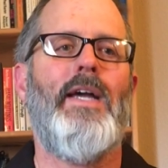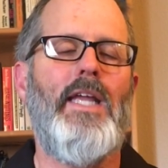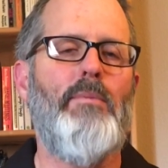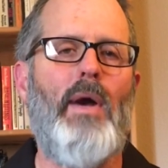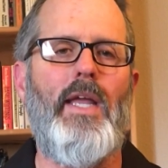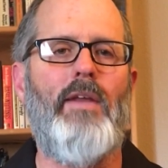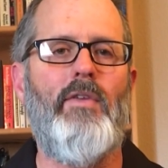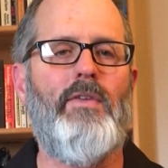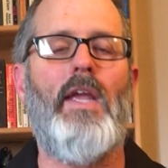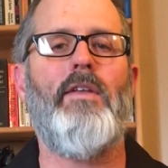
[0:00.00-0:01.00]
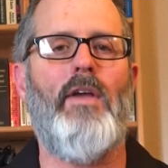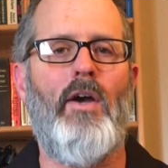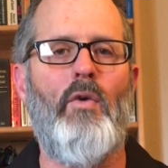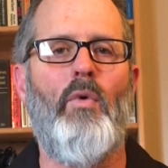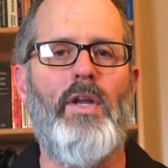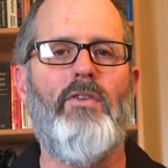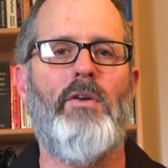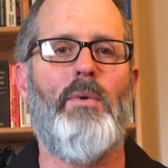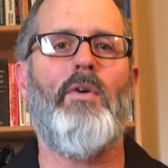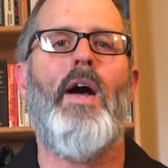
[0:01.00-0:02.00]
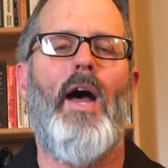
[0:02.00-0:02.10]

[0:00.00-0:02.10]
He might even say it's unreasonable.